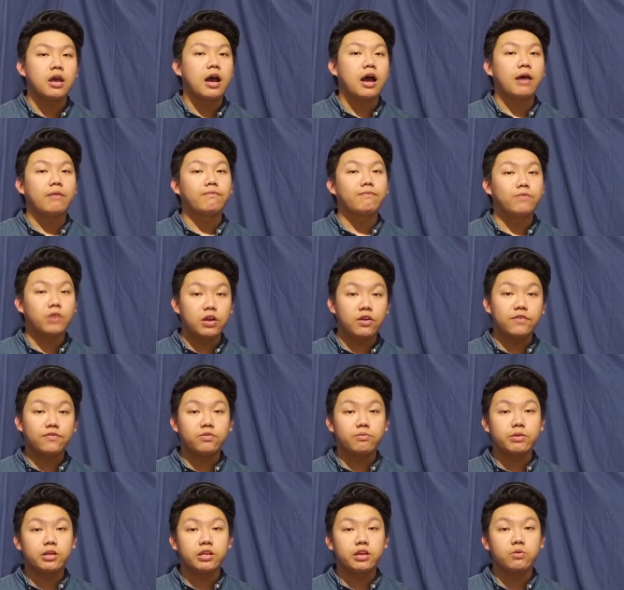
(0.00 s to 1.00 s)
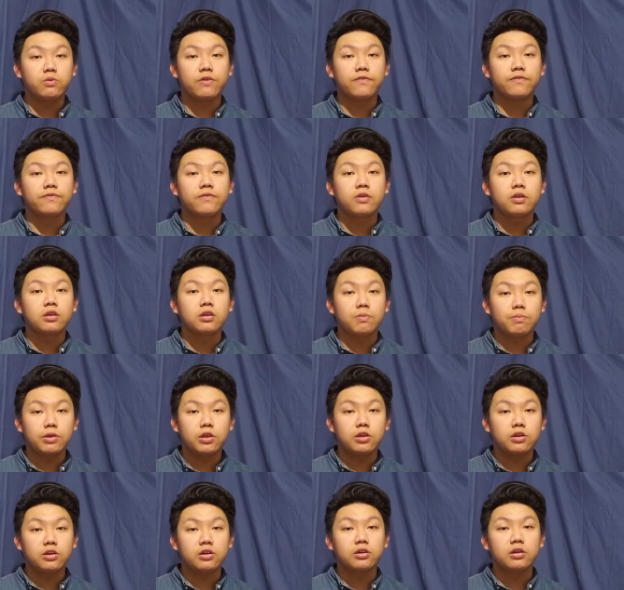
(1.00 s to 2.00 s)
I'm very familiar with
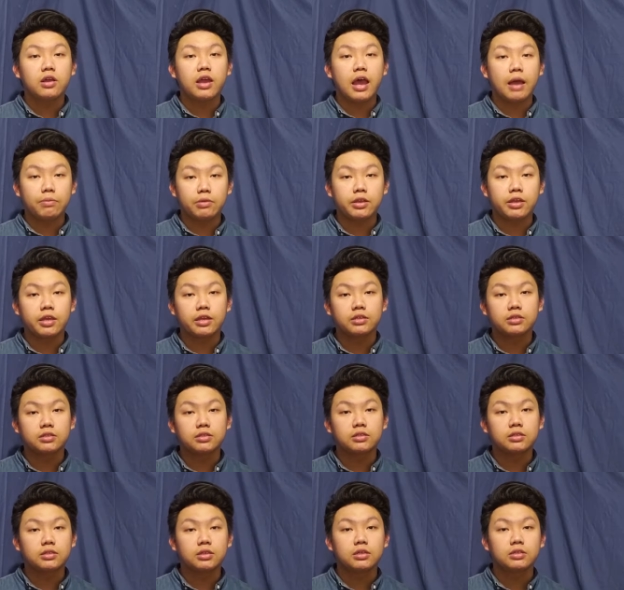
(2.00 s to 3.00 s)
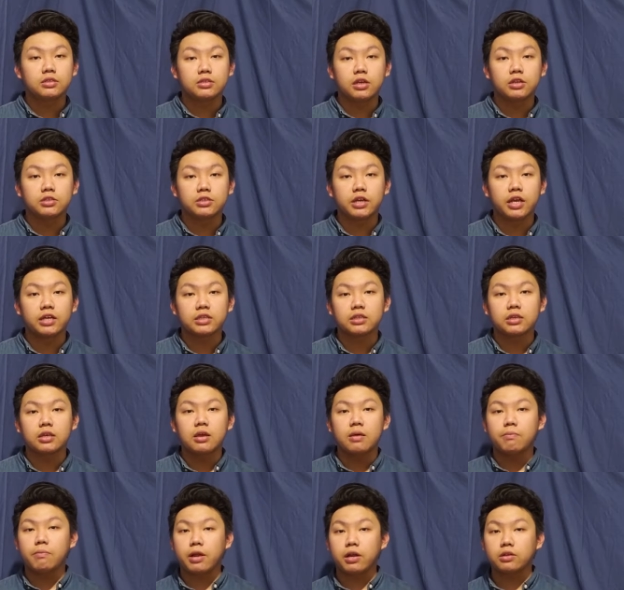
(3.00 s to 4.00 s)
computer applications such as
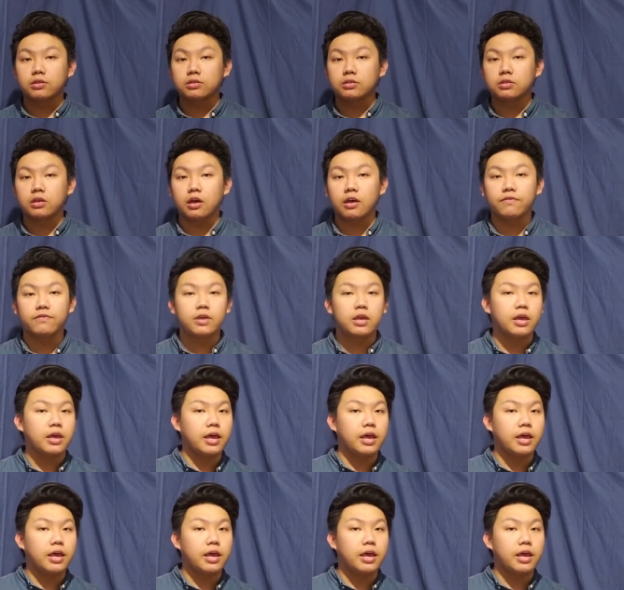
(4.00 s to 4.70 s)
Microsoft,